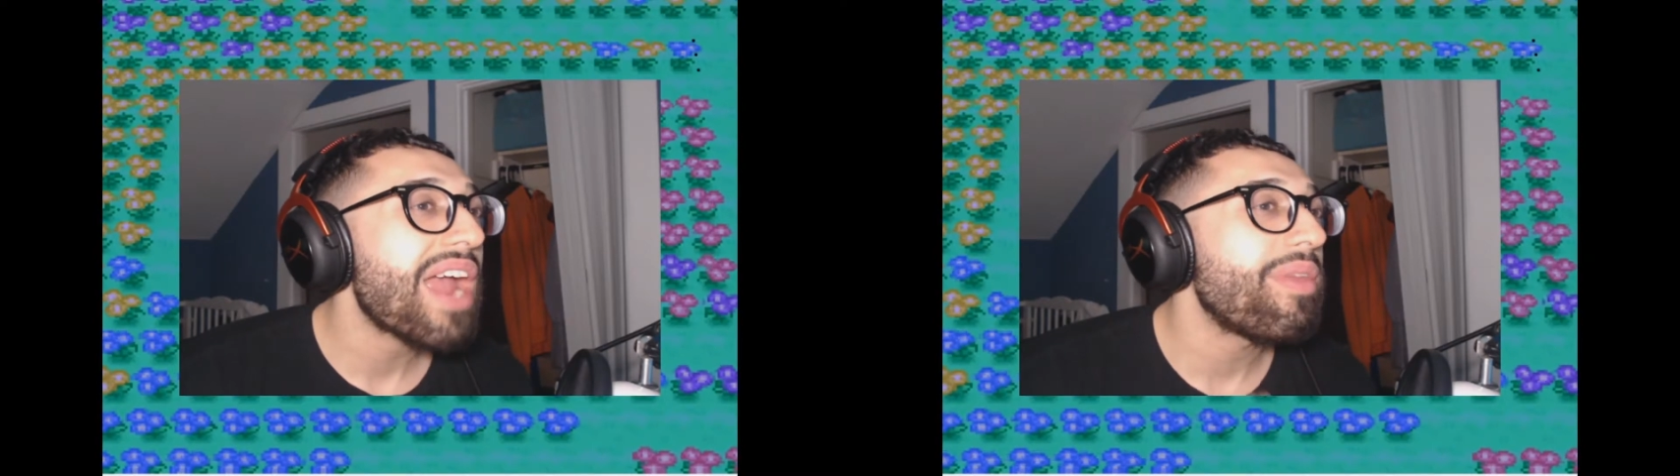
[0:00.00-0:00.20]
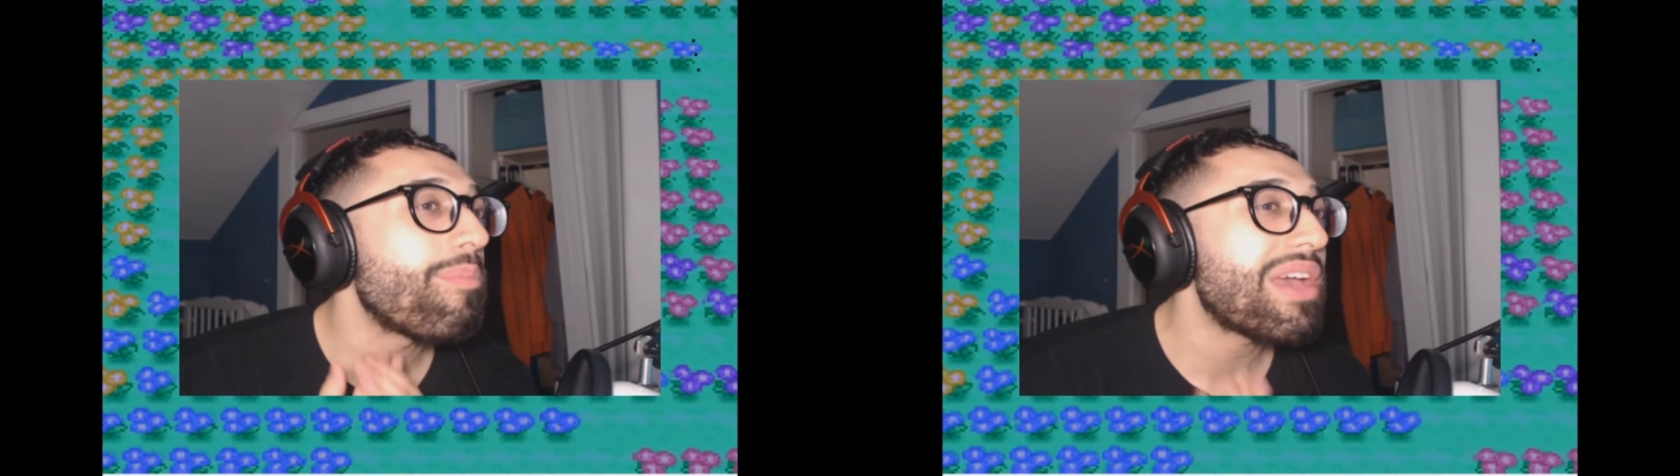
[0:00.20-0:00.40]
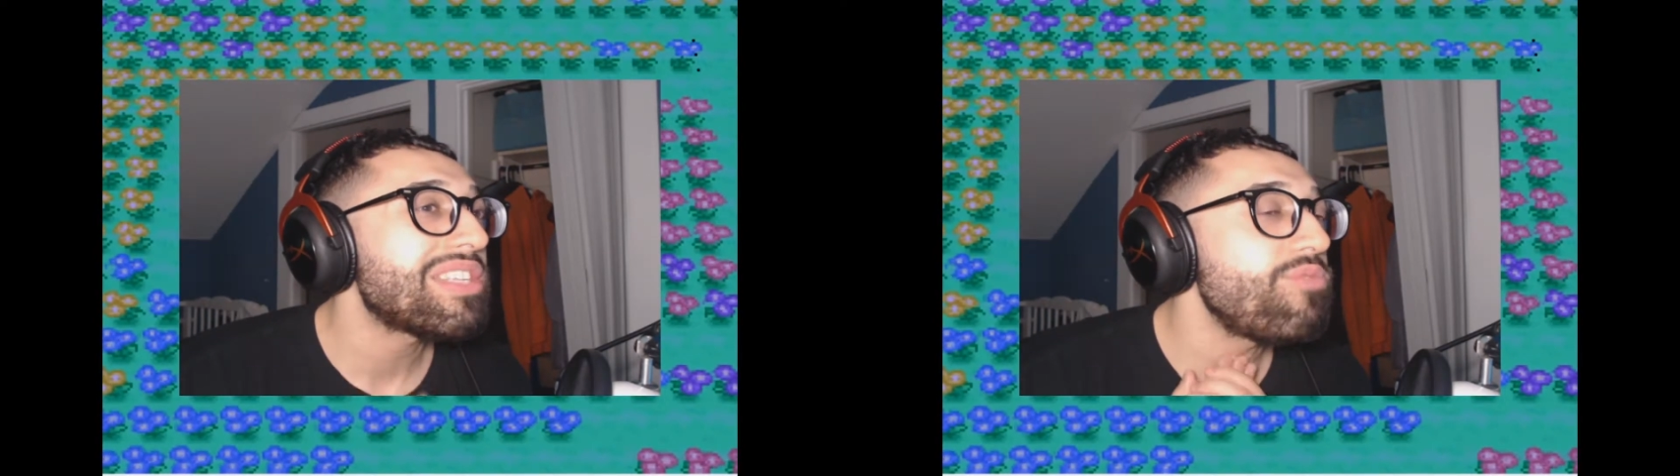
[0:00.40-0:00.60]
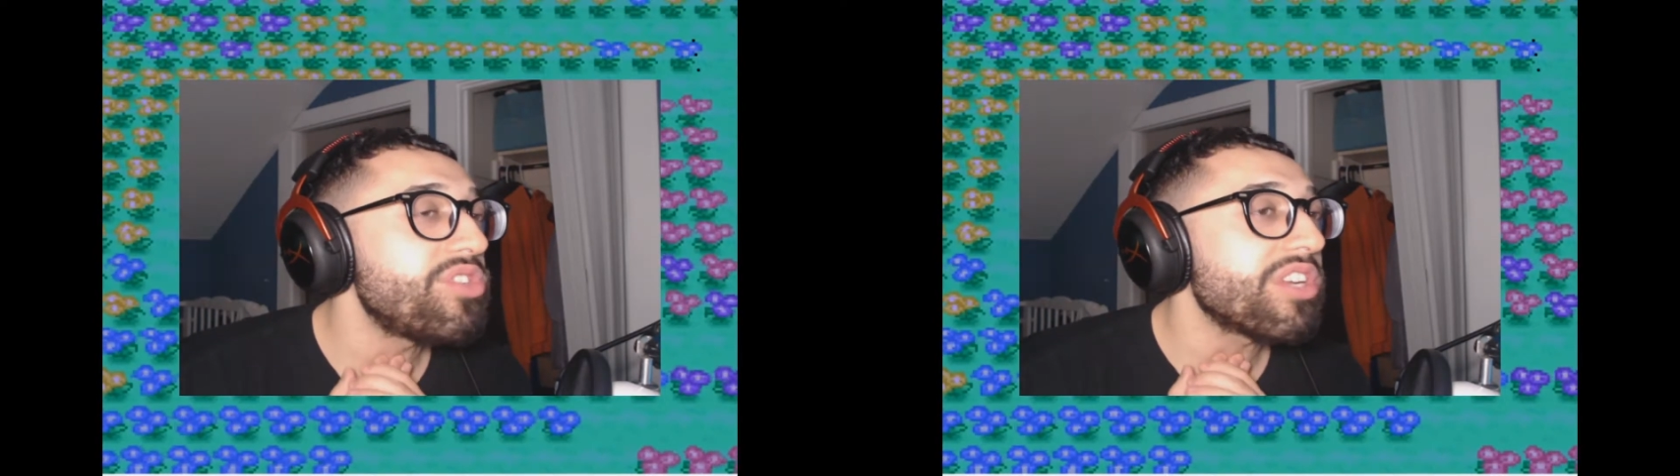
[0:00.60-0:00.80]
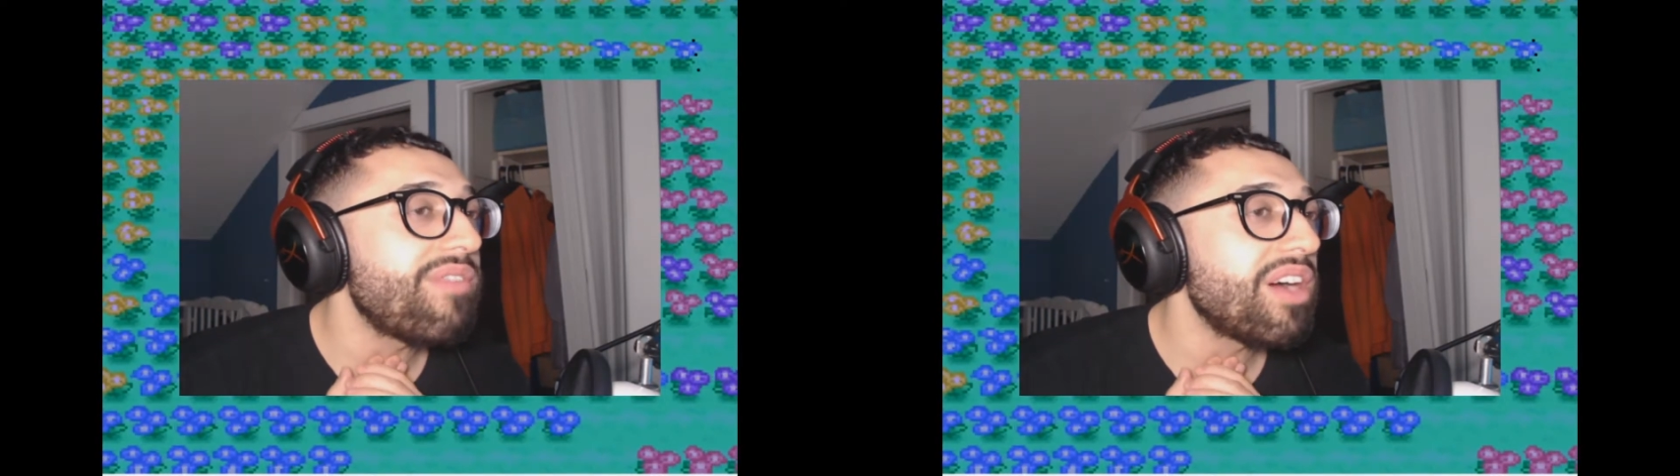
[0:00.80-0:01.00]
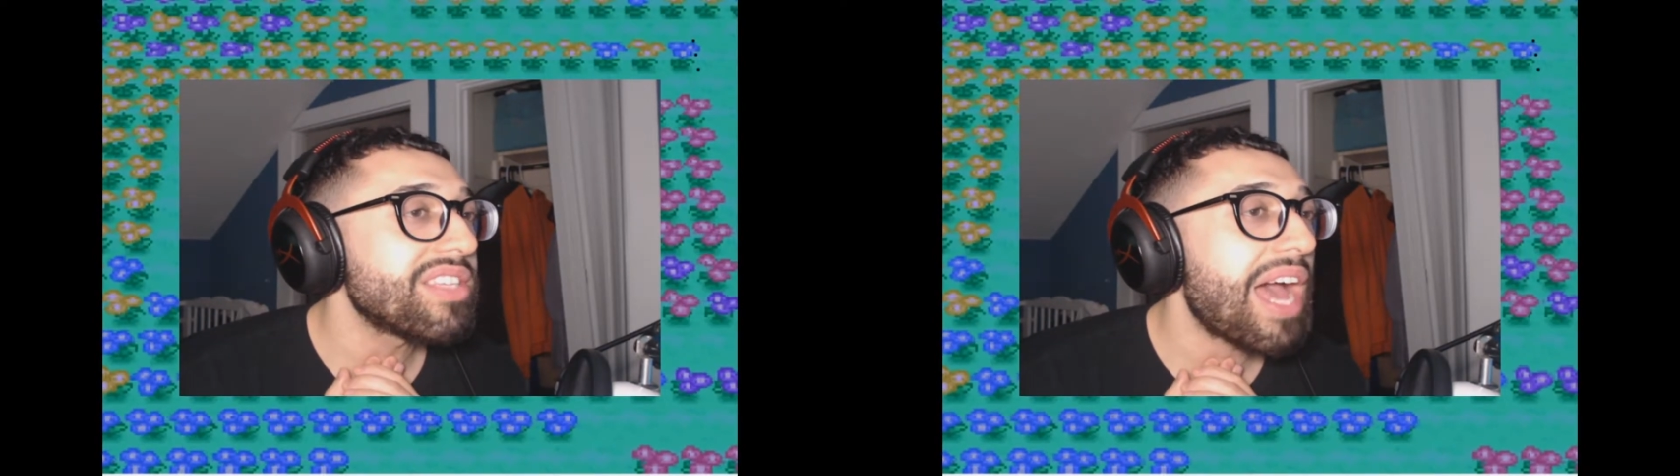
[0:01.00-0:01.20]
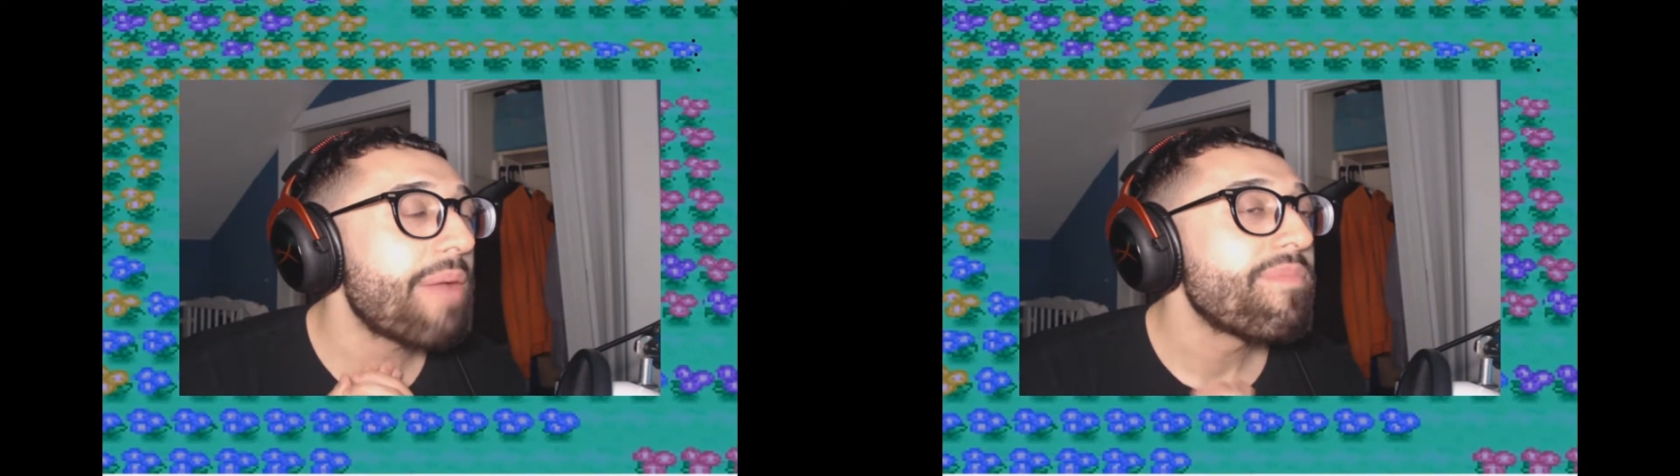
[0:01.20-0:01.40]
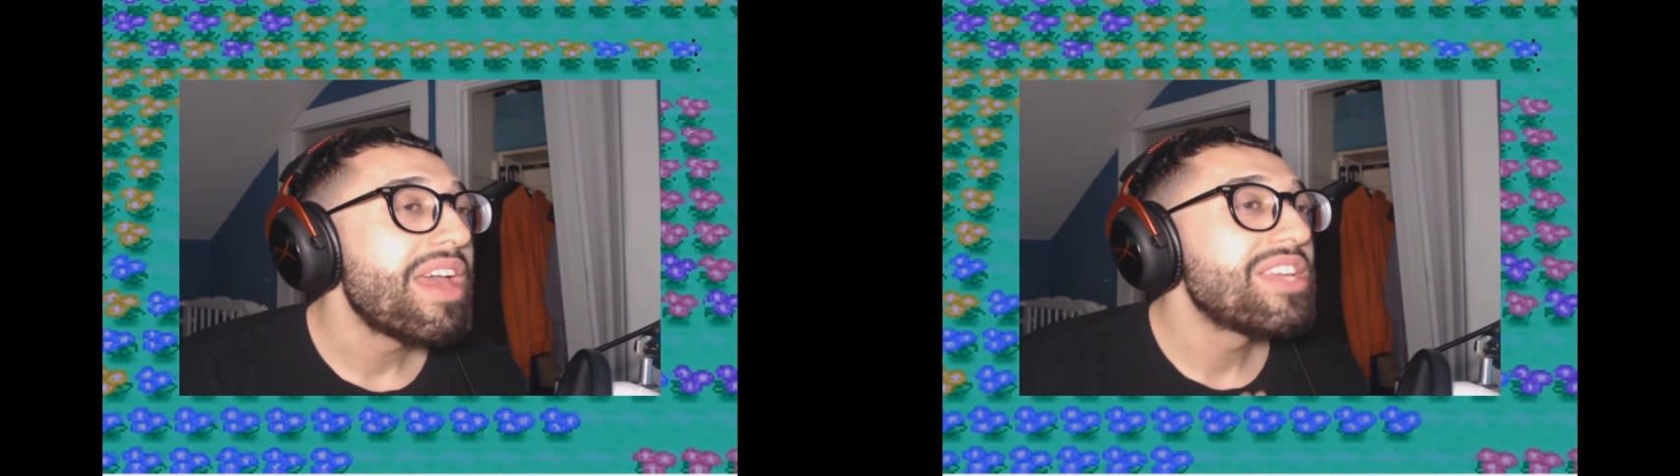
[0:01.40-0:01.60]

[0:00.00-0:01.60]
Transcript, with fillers: had the best music of all time.